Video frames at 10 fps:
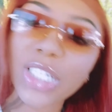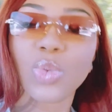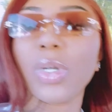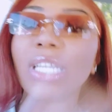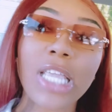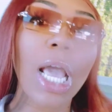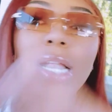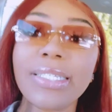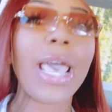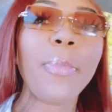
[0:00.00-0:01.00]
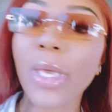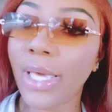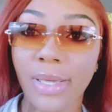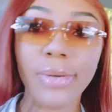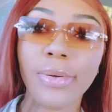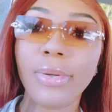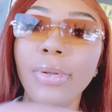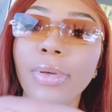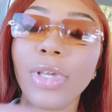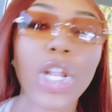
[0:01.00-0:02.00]
just wanted y'all to tap in.
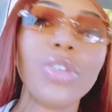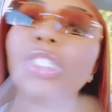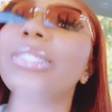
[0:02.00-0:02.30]
You know, okay,